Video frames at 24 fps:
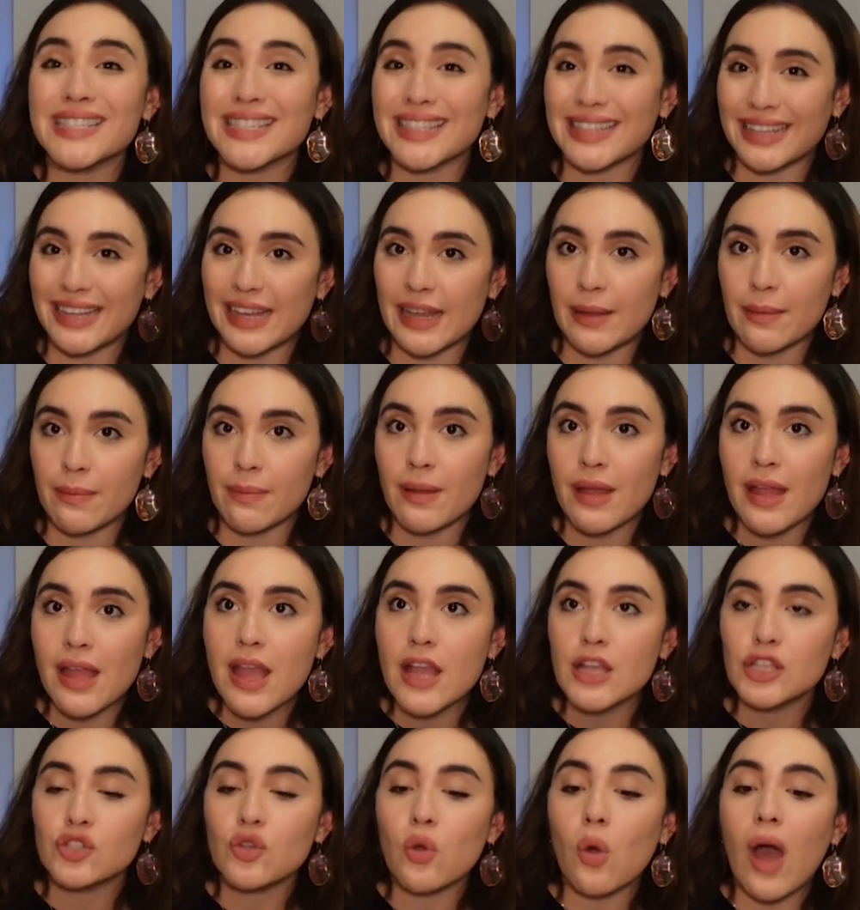sleep.
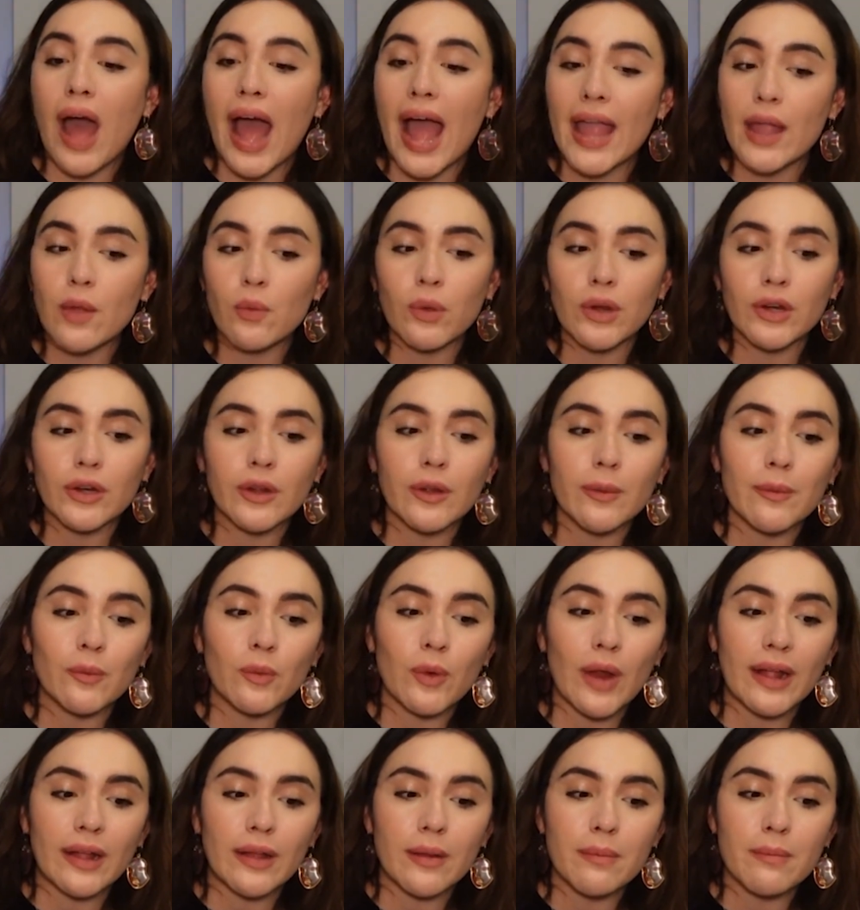So I would
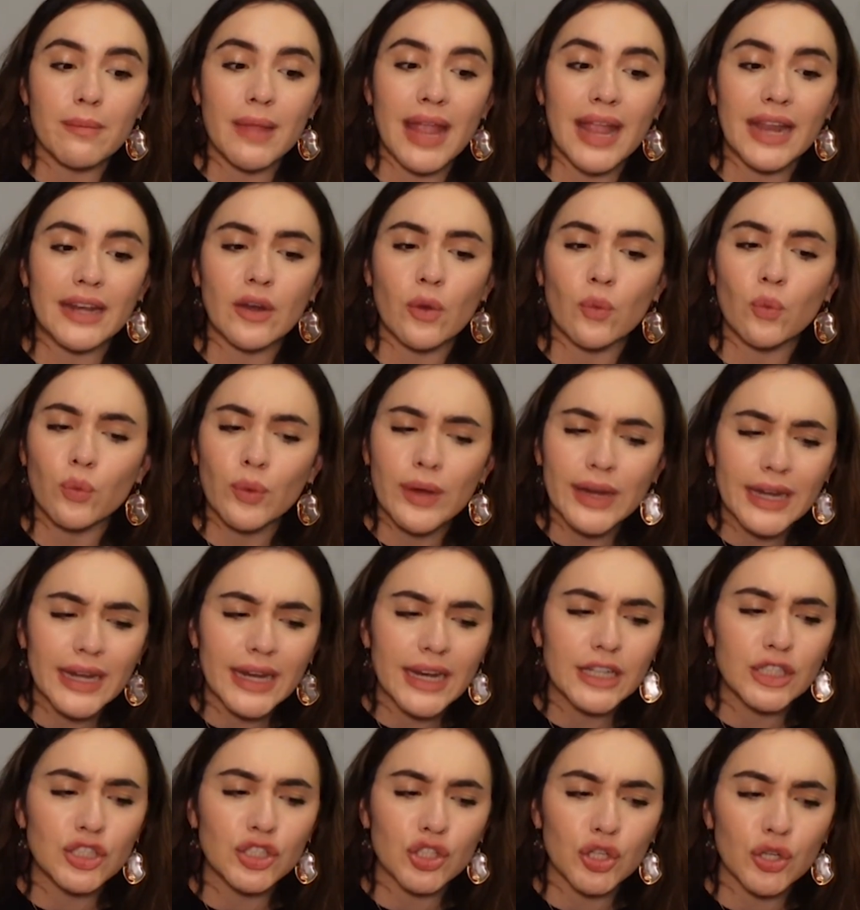recommend
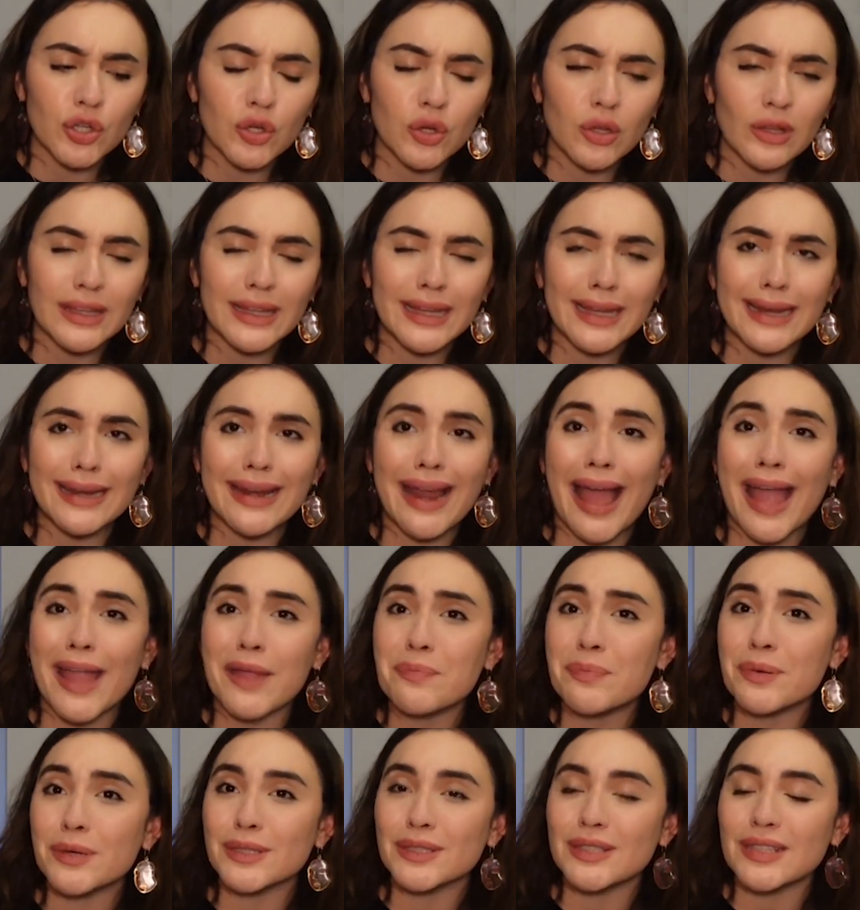reading, journaling.
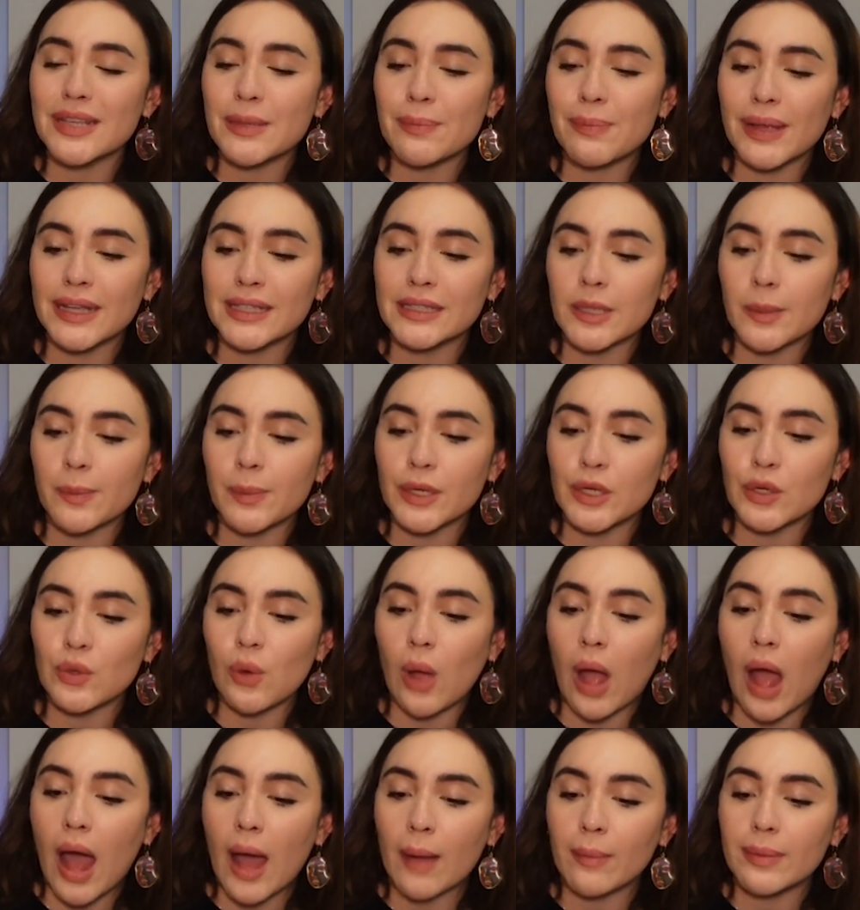I personally picked up a new
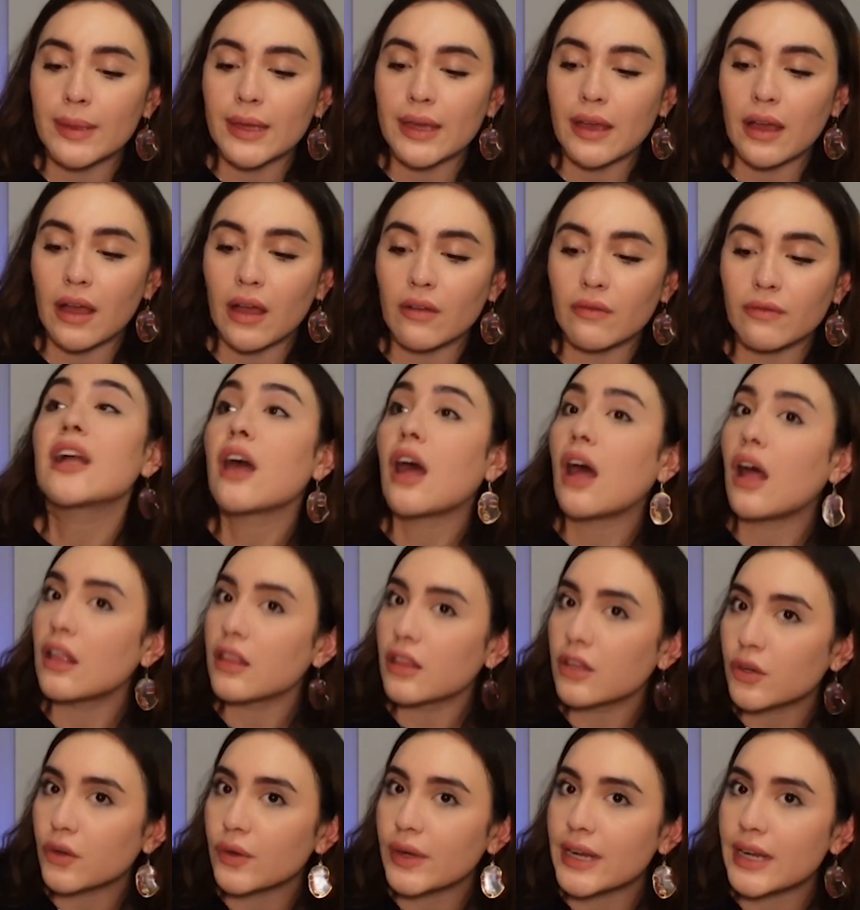hobby of
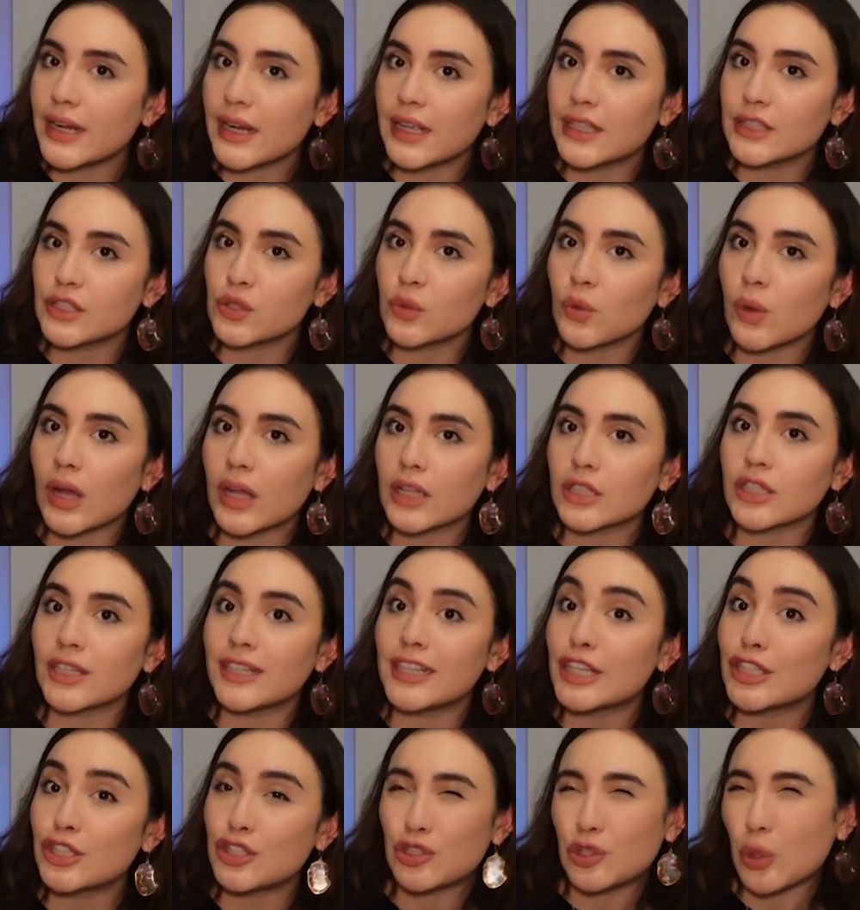coloring into
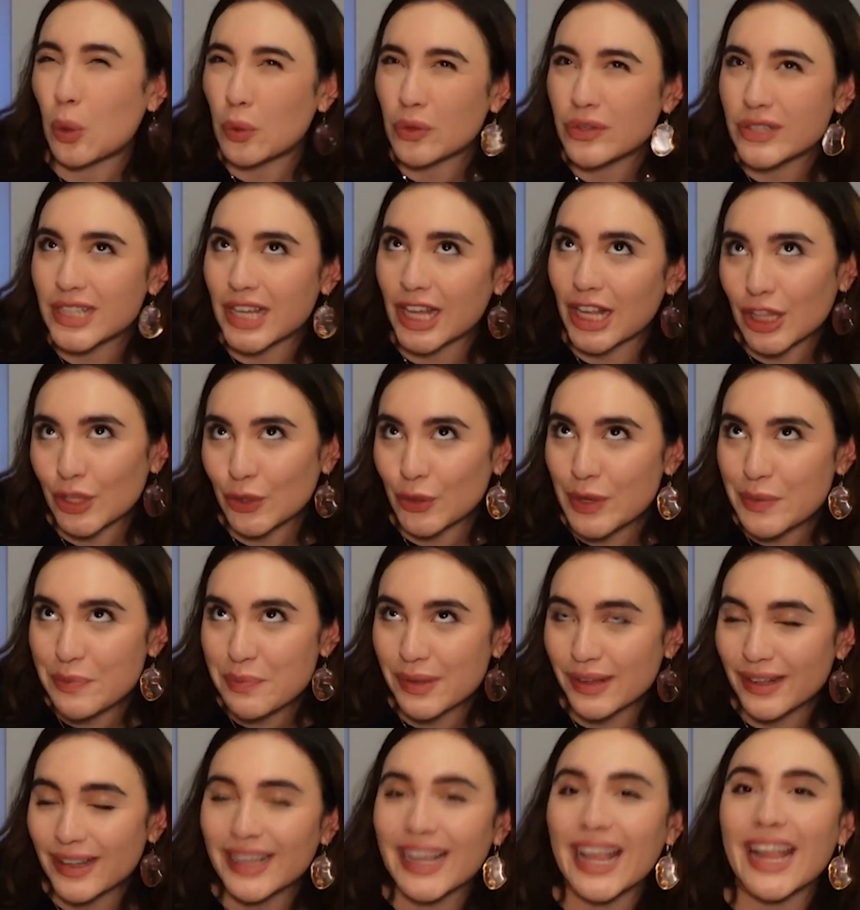an adult coloring
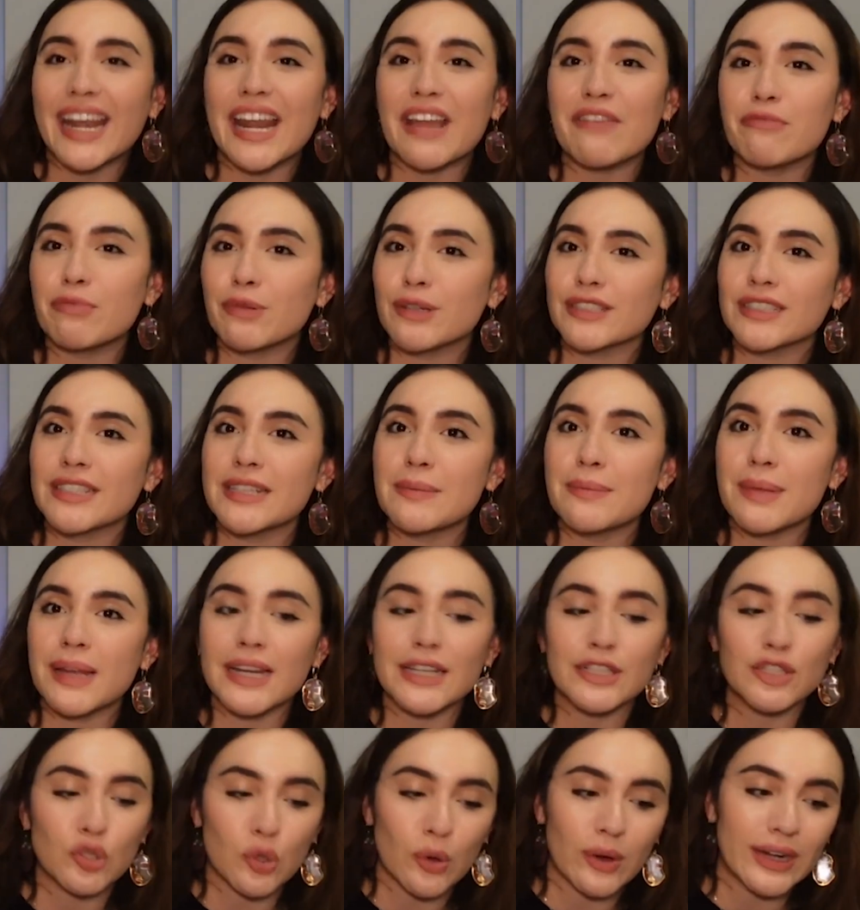book, and I've personally been
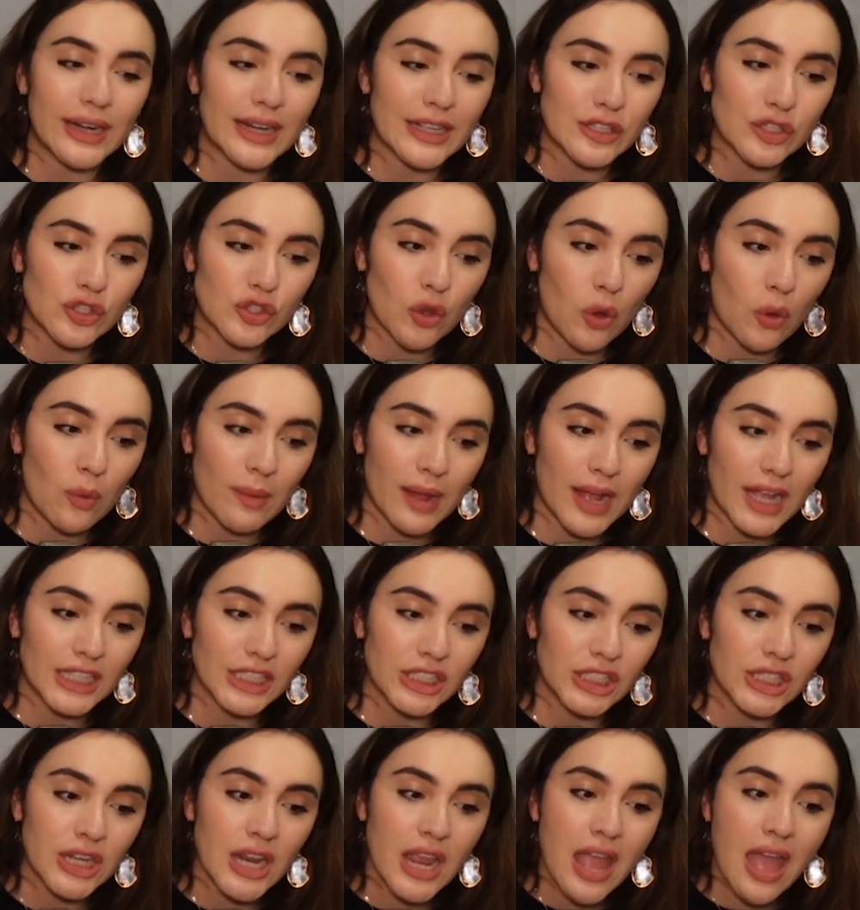enjoying it so
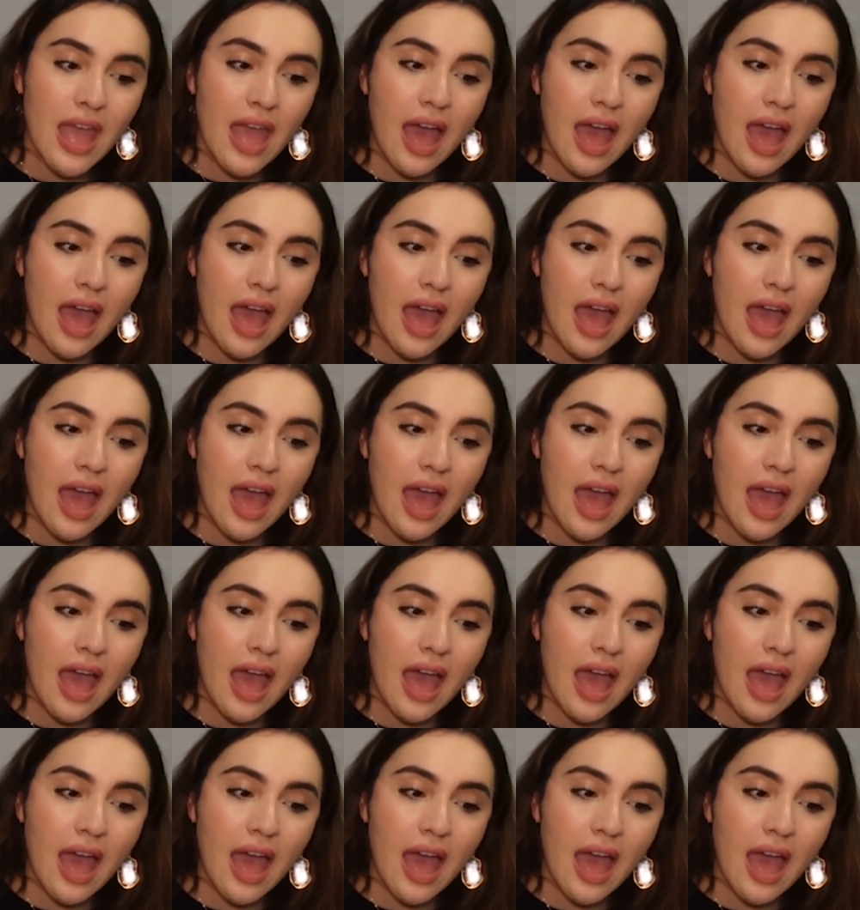much.